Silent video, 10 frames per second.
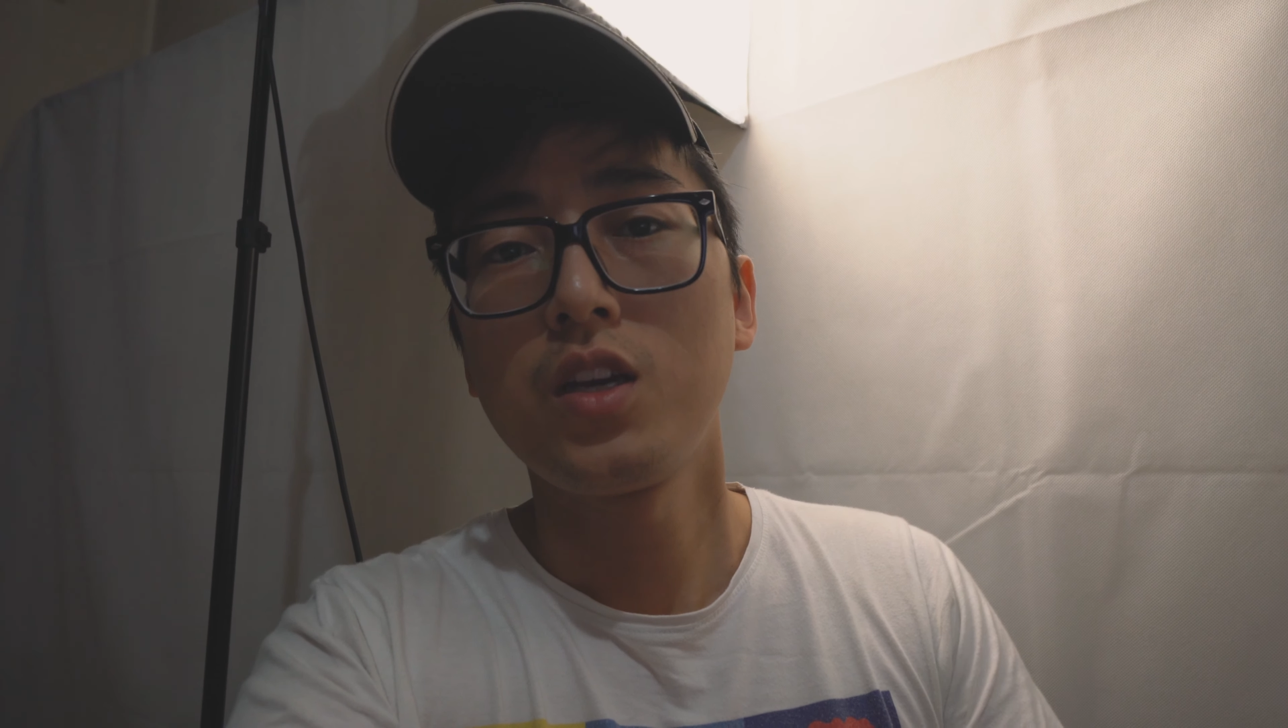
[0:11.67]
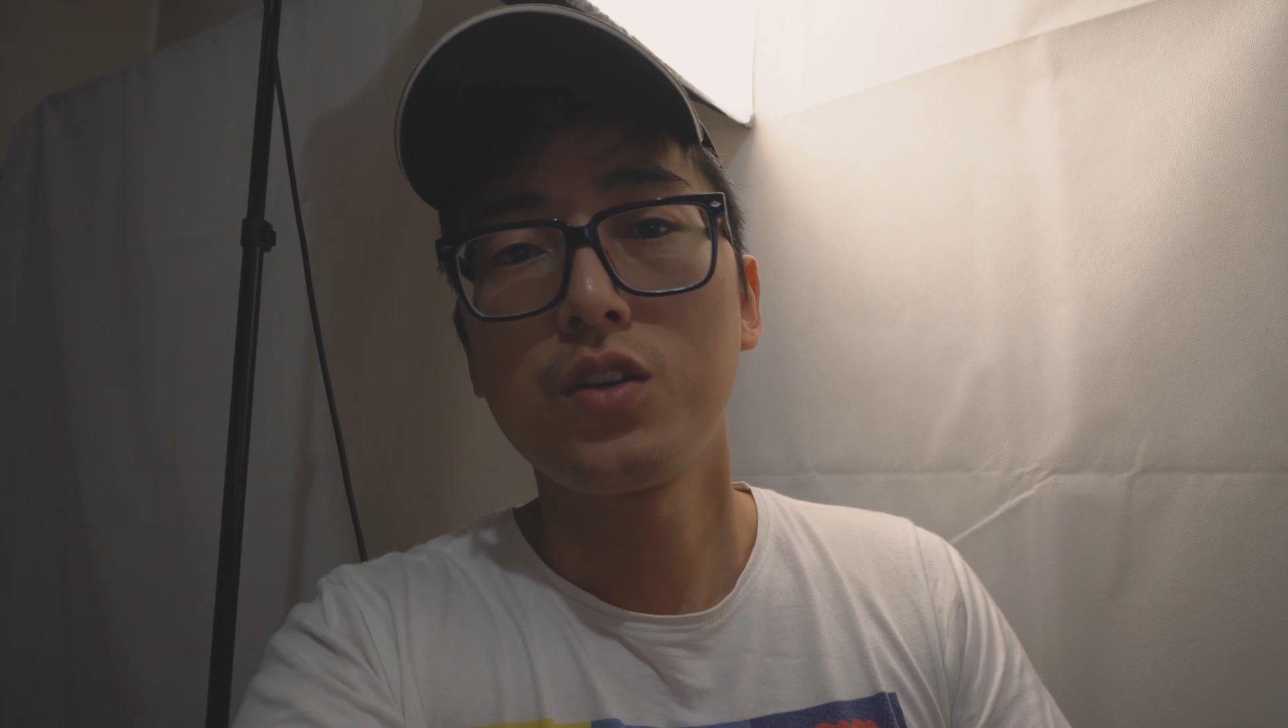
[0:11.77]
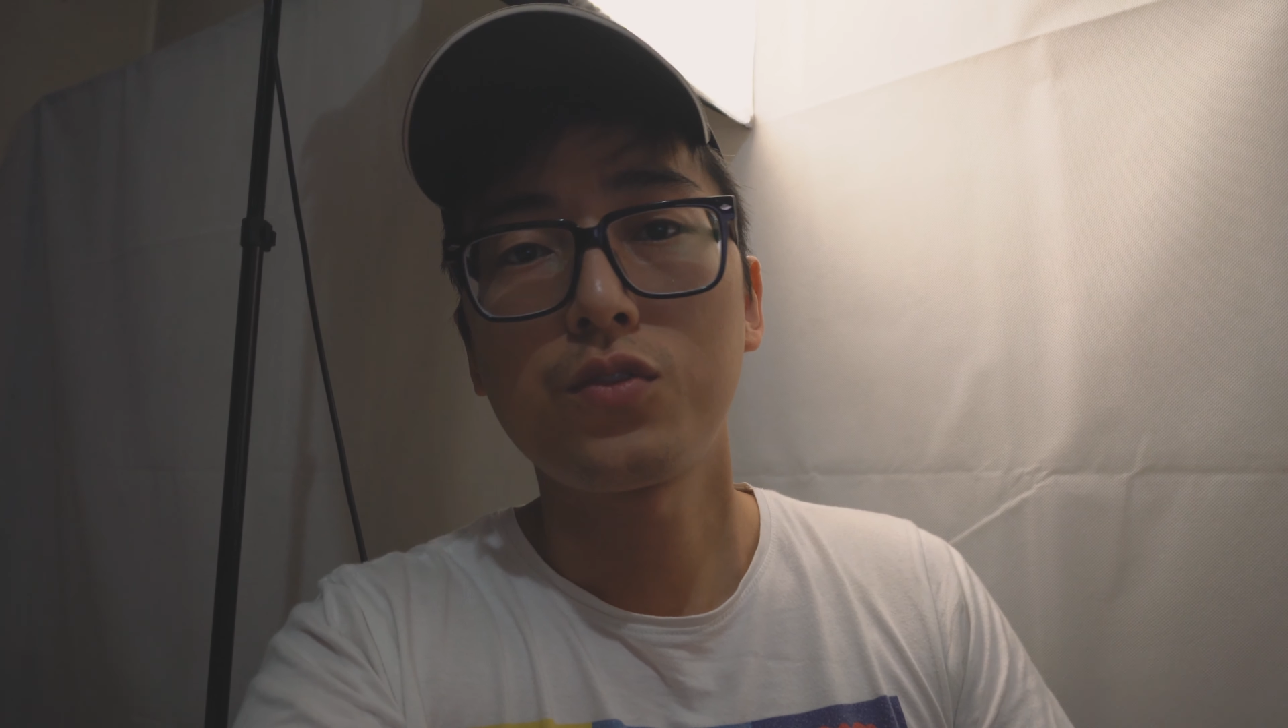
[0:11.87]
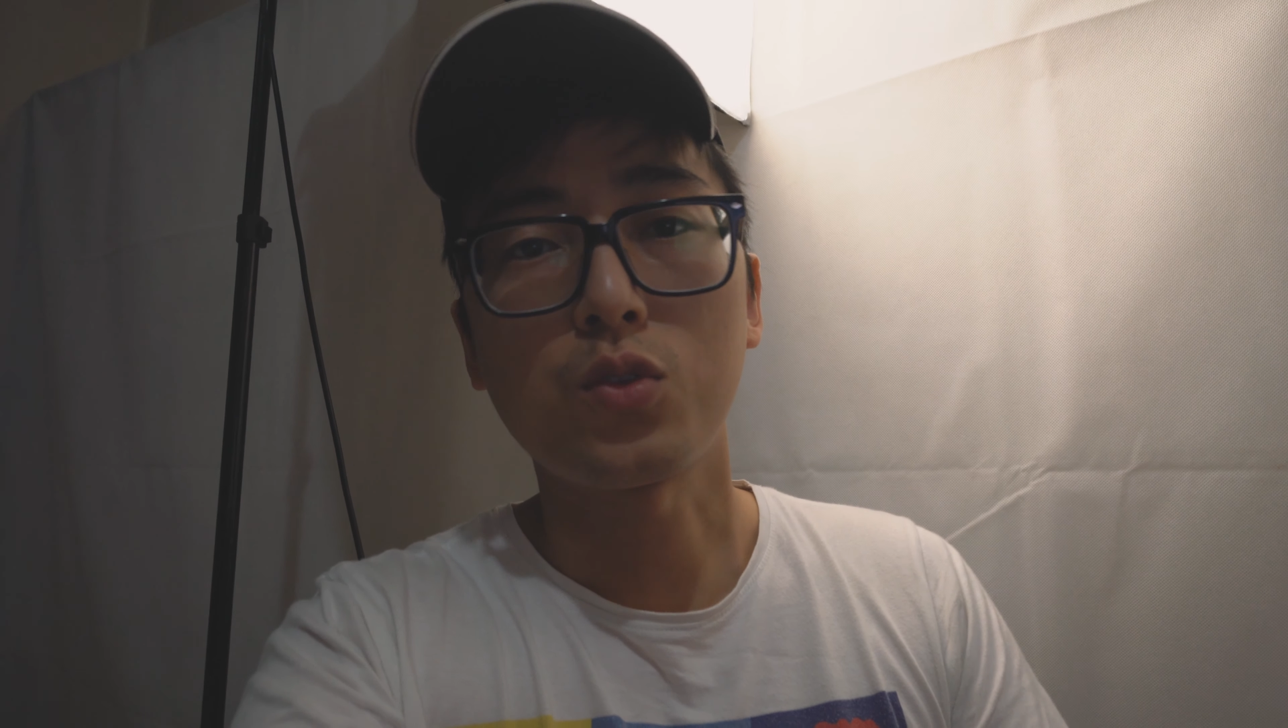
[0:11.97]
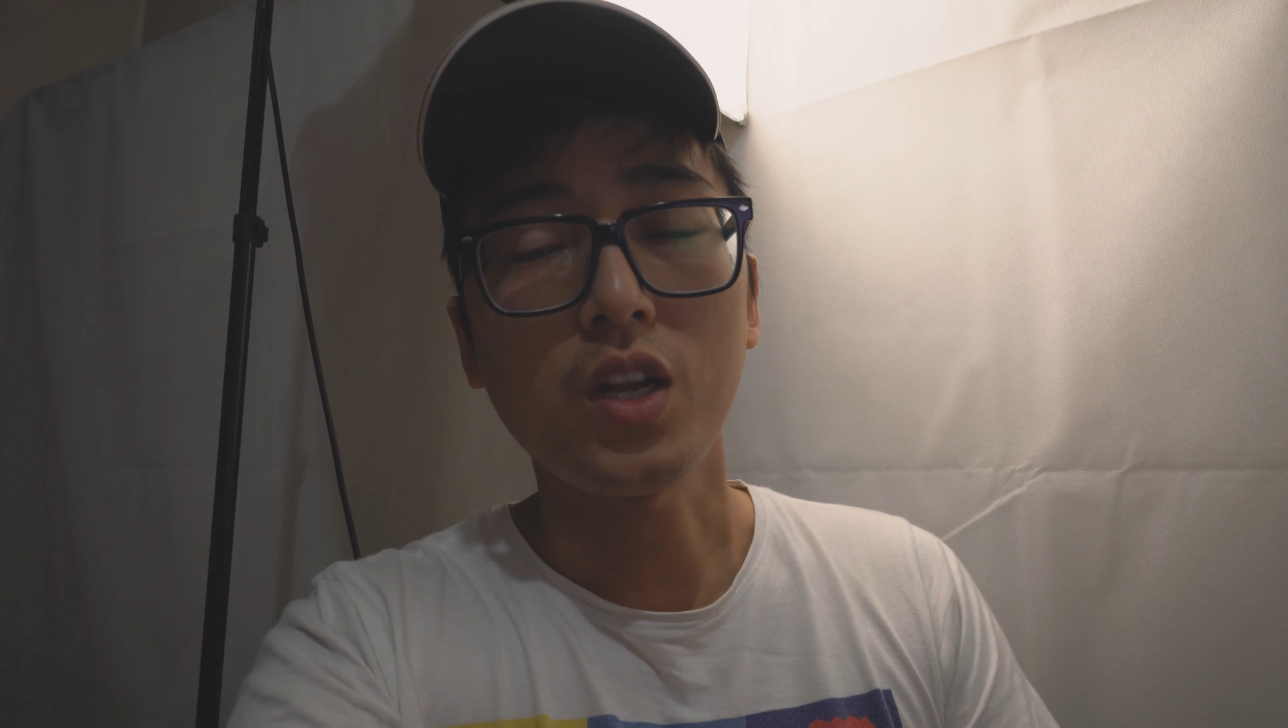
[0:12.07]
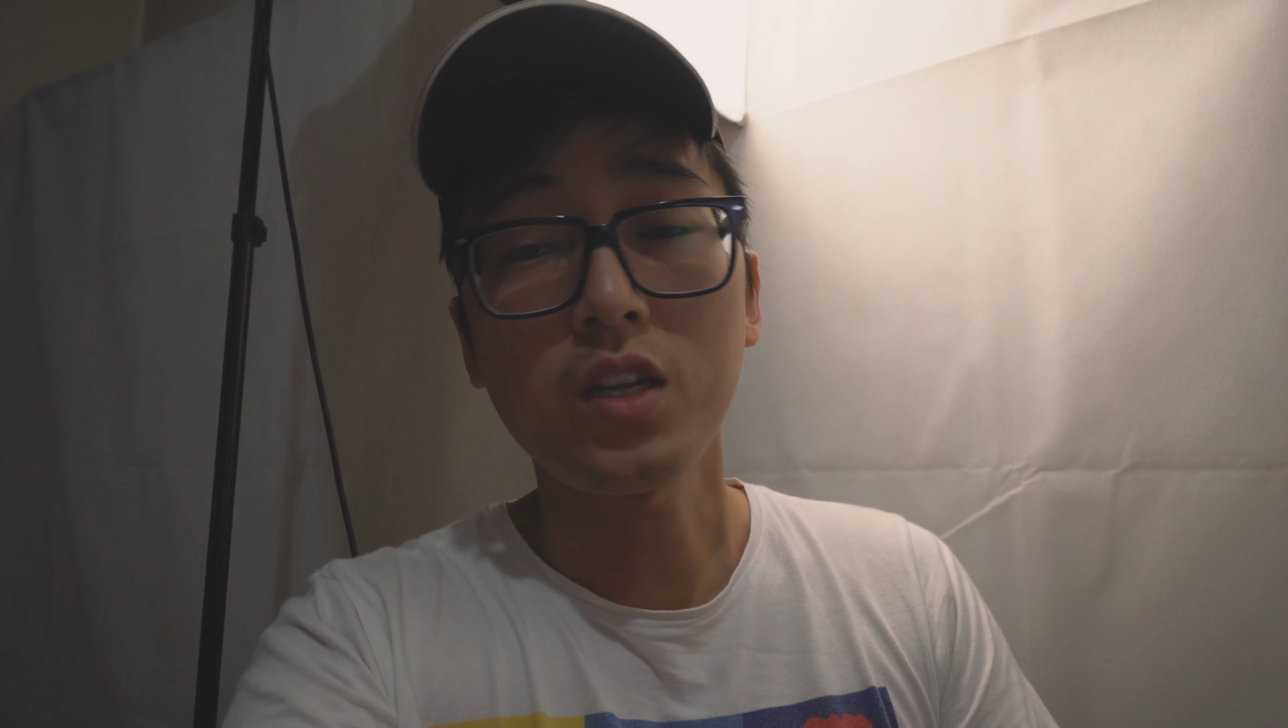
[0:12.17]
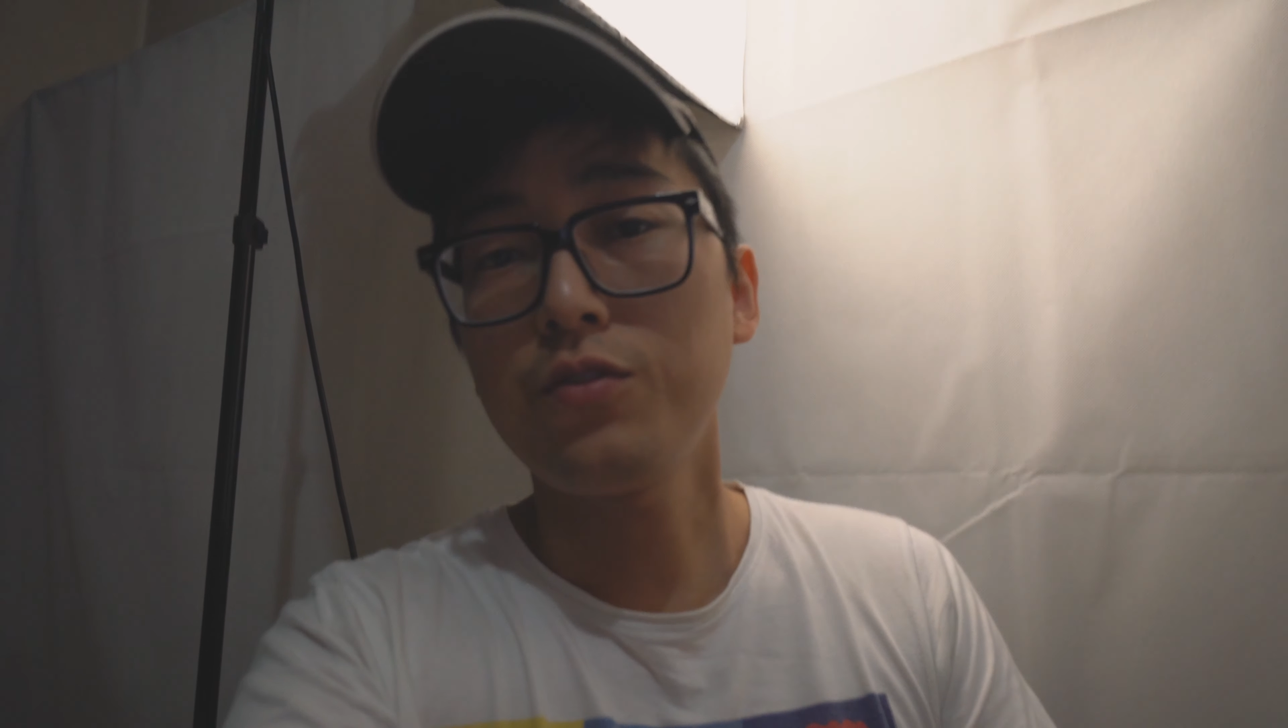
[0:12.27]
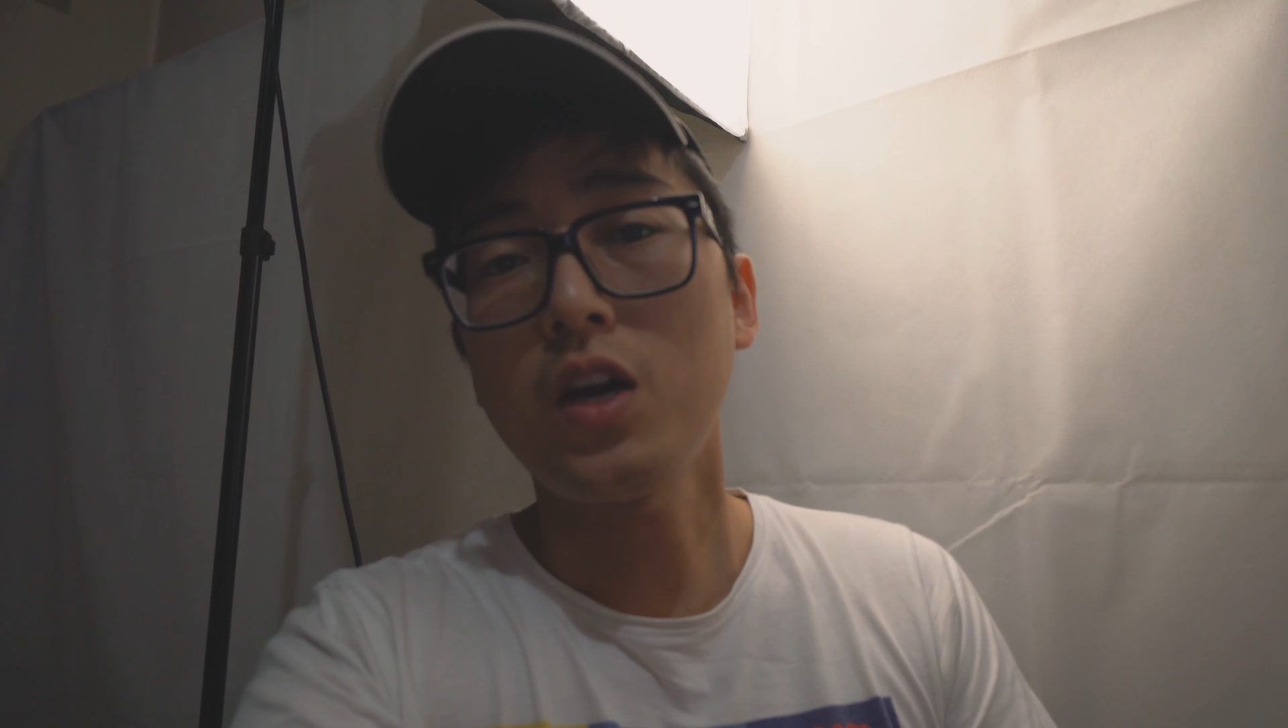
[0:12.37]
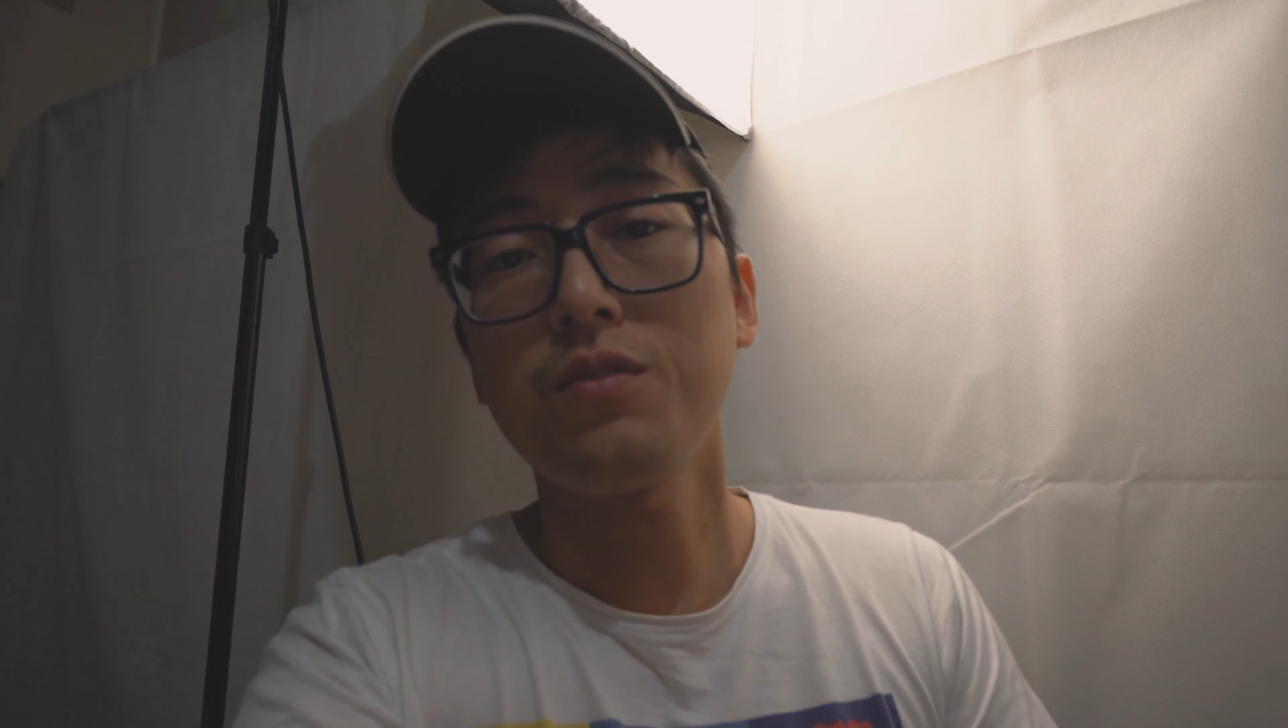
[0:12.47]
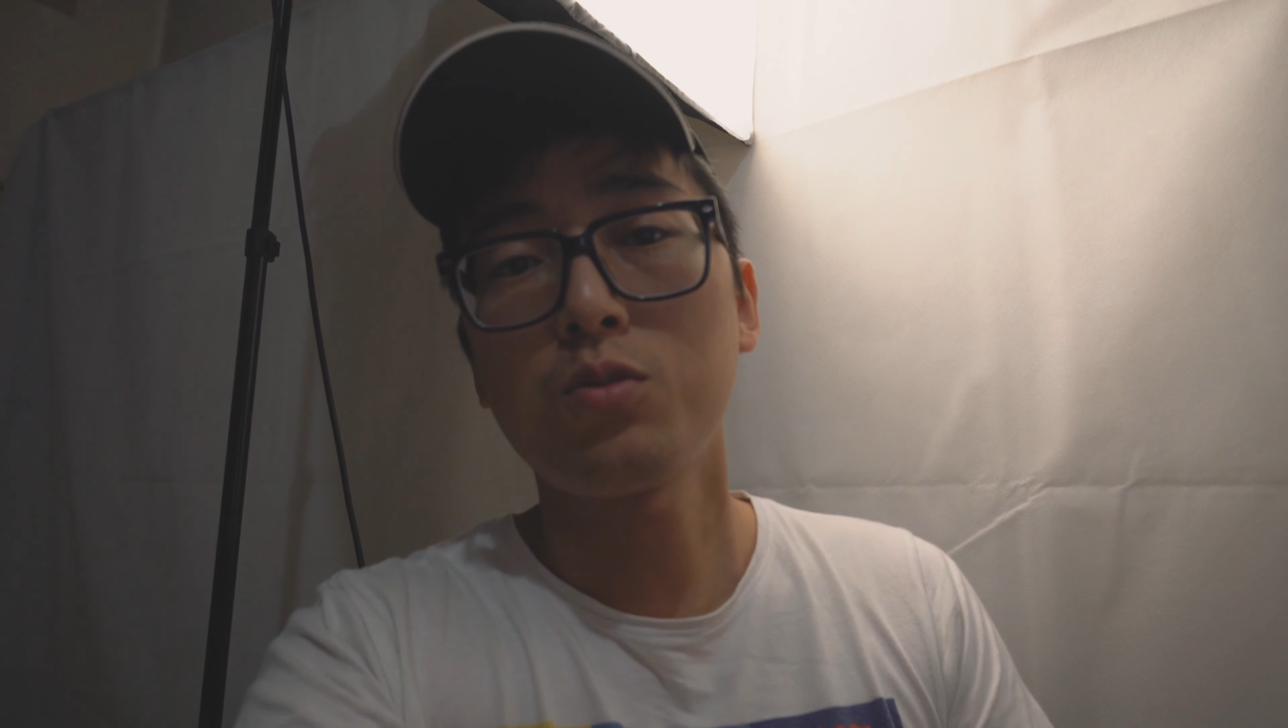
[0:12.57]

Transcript: for 95